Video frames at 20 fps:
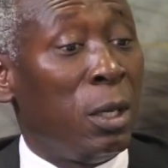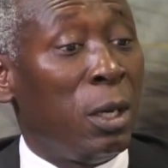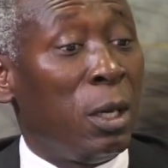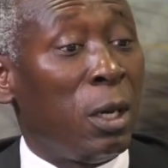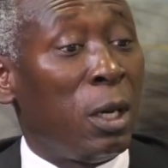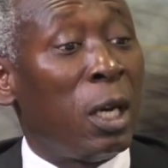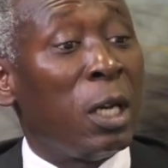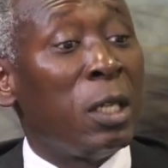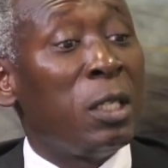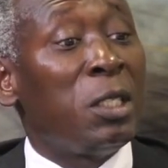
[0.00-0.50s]

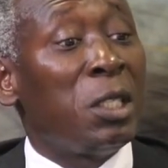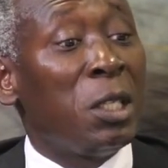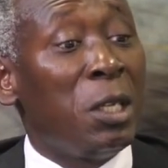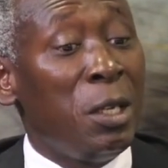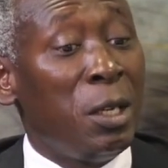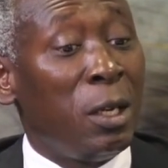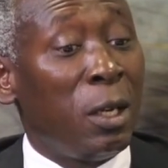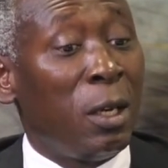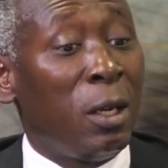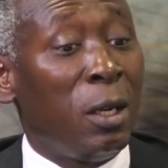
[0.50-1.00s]
And
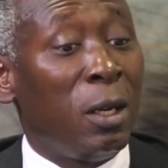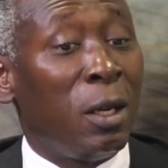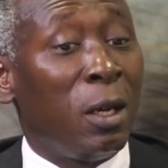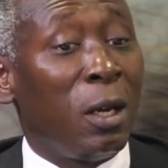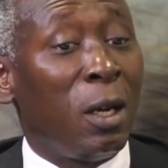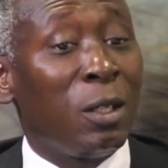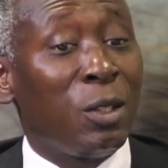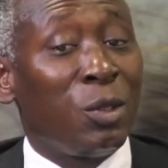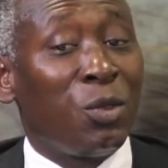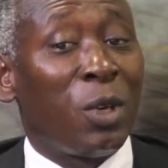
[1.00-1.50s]
China
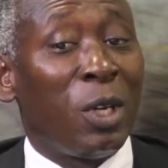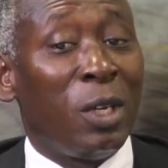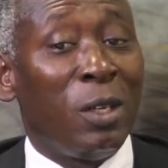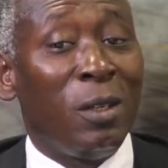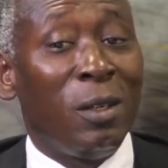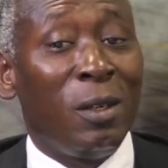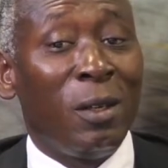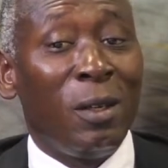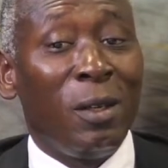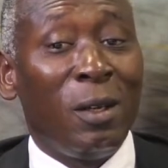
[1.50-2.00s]
actually
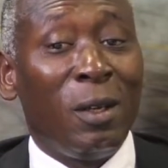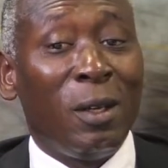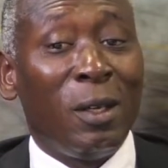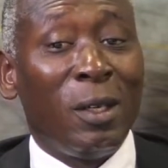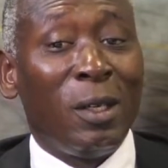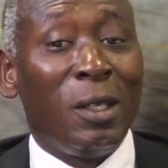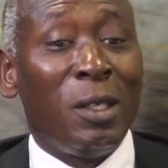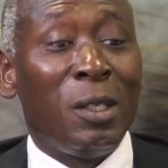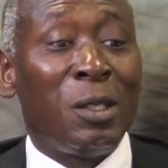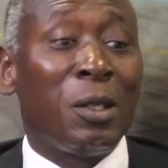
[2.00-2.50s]

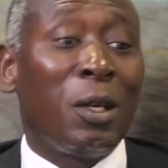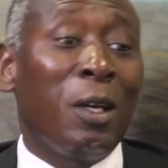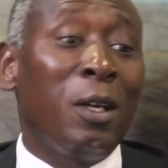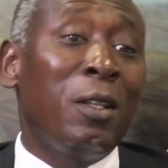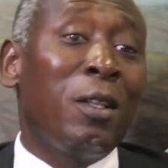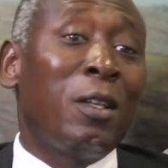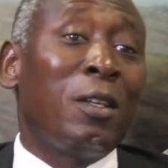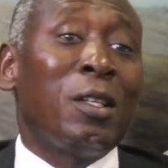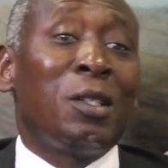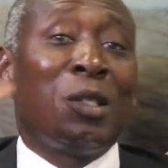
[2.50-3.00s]
is
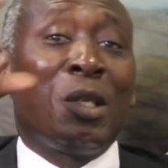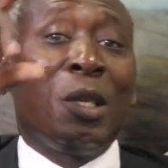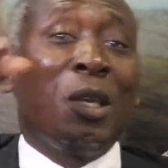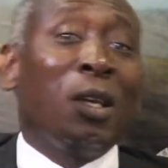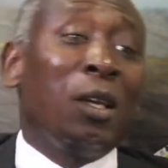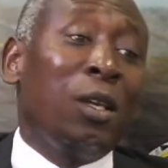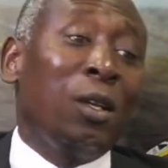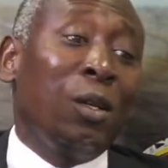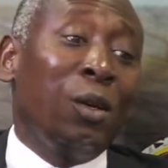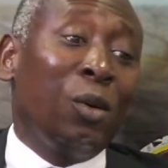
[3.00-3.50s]
either the
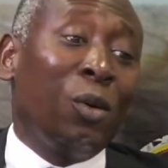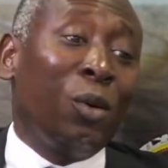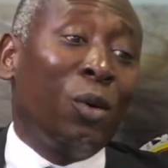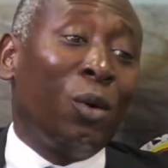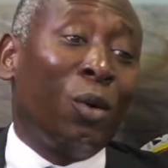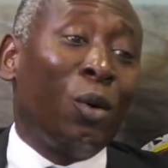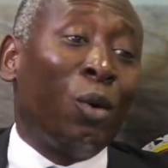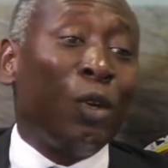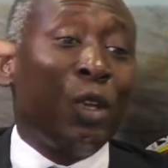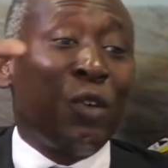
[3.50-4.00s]
second
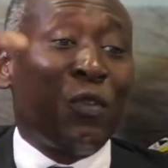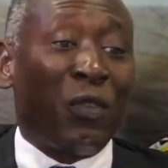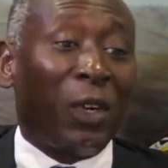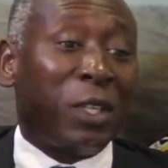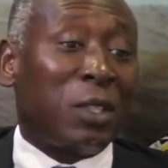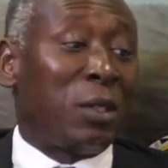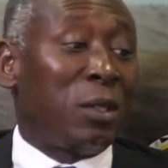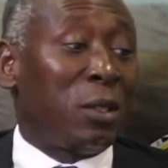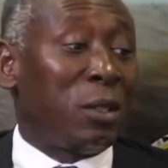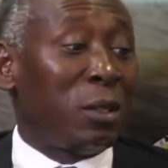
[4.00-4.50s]
or the
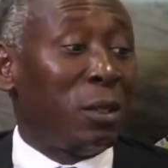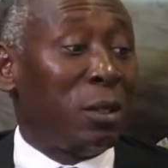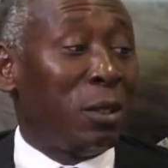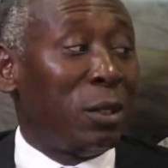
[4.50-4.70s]
first.